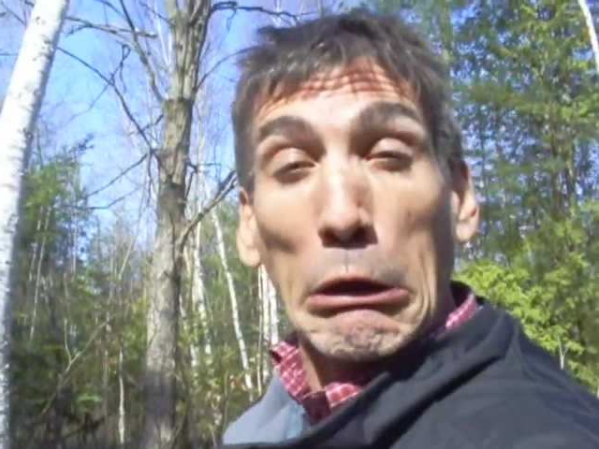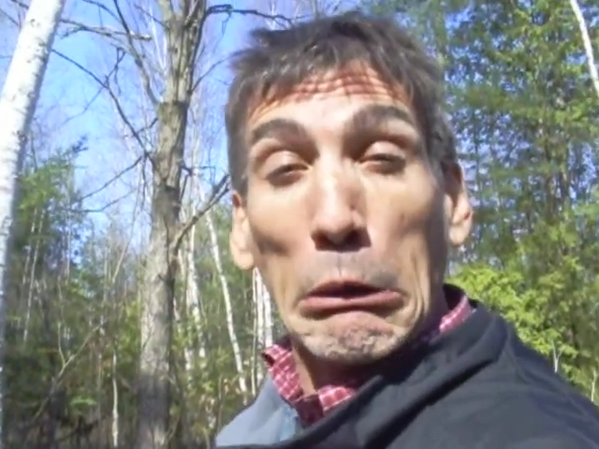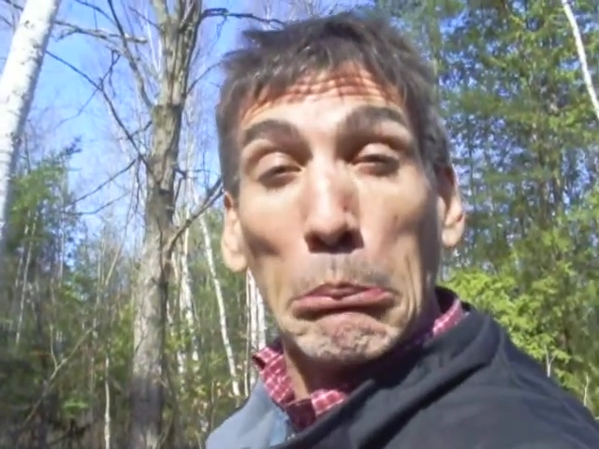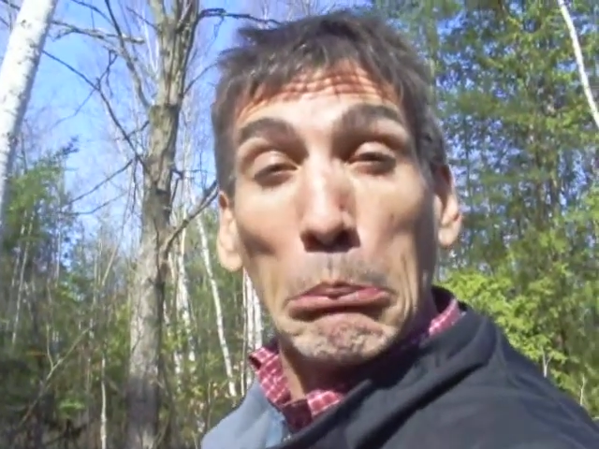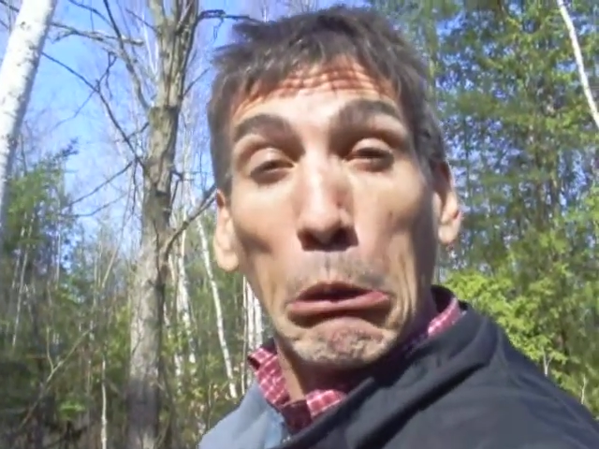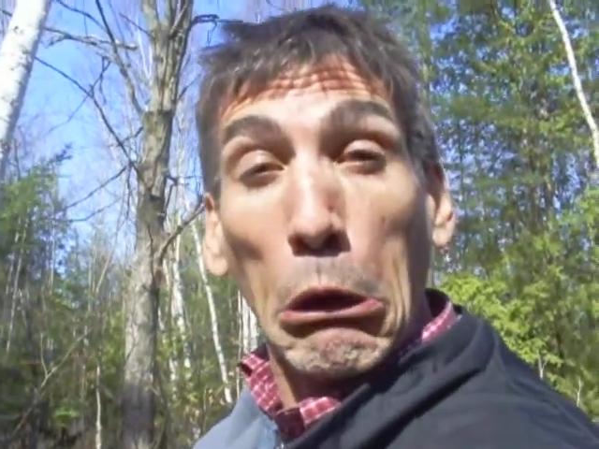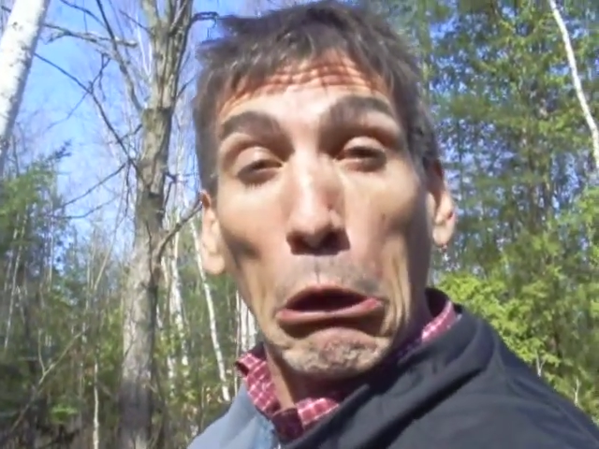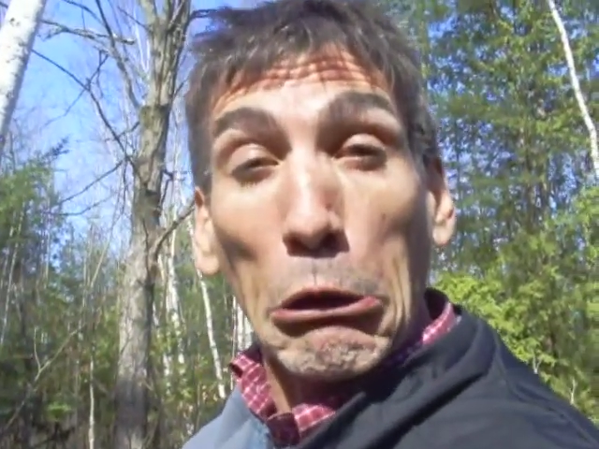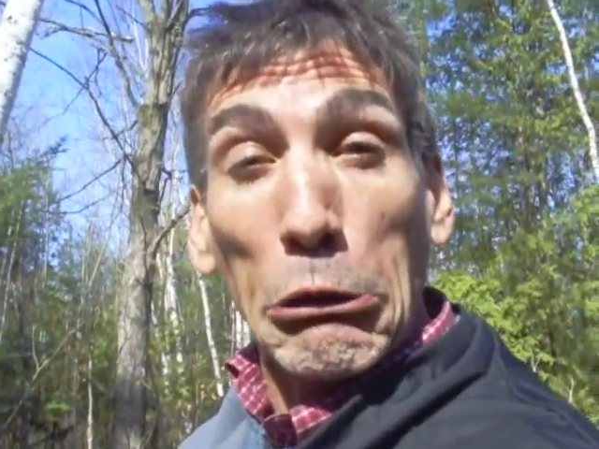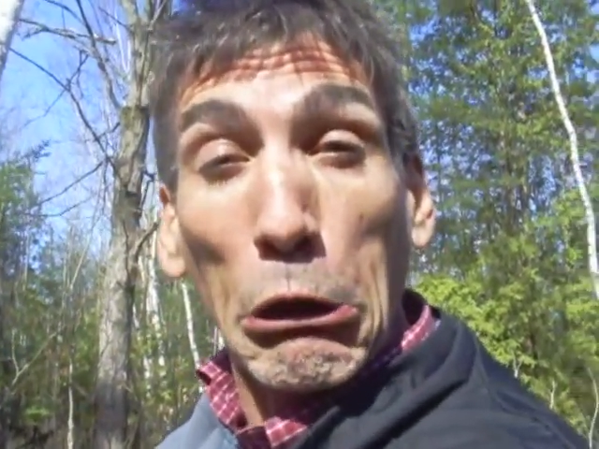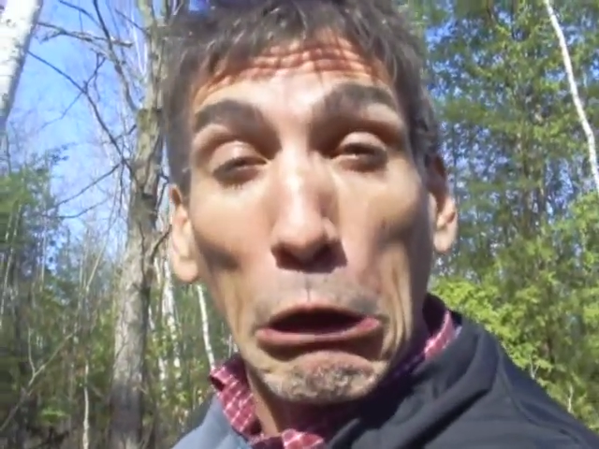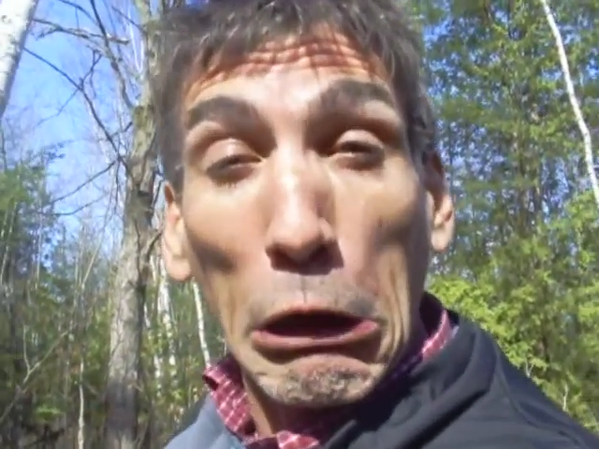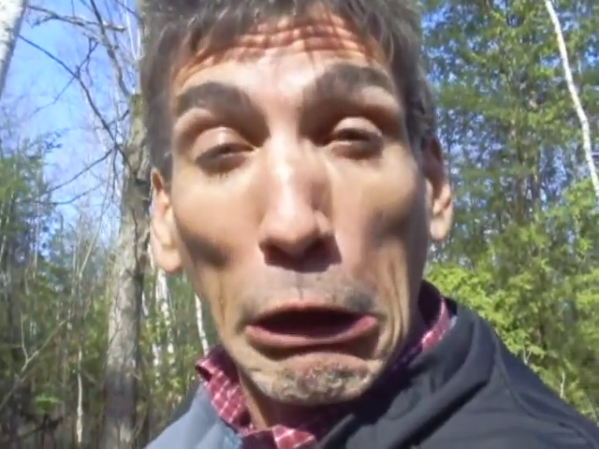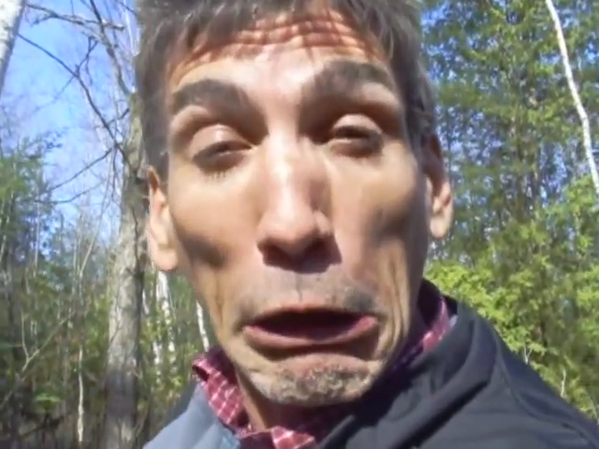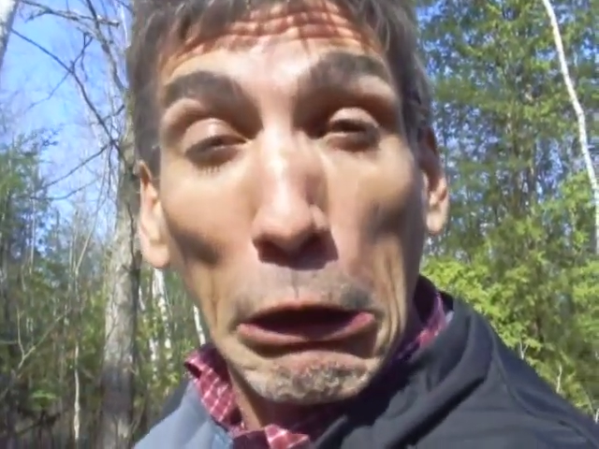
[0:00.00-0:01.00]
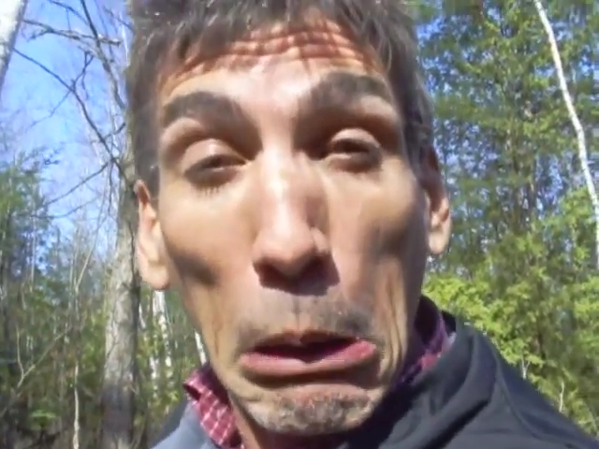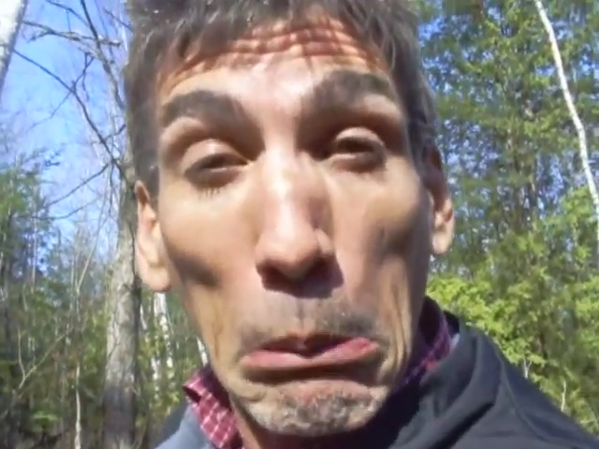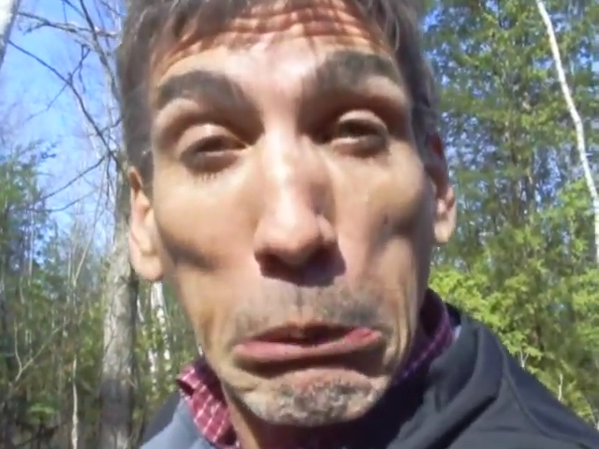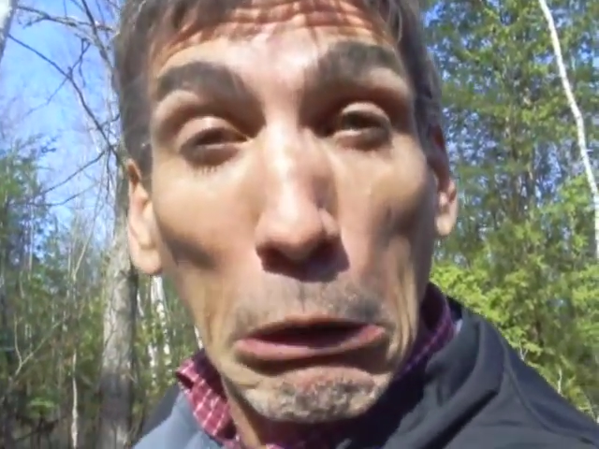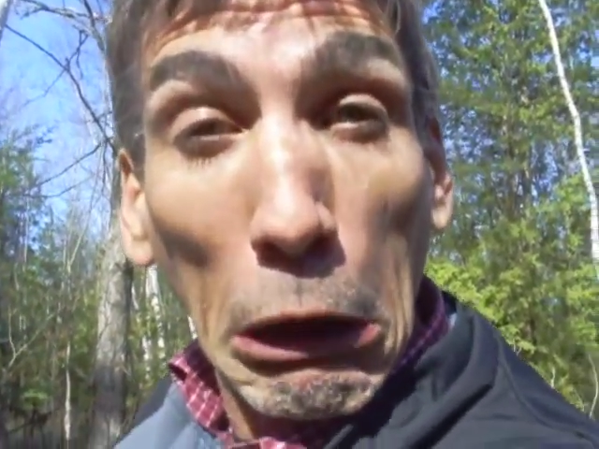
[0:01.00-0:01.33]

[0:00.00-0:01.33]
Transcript: and personally and up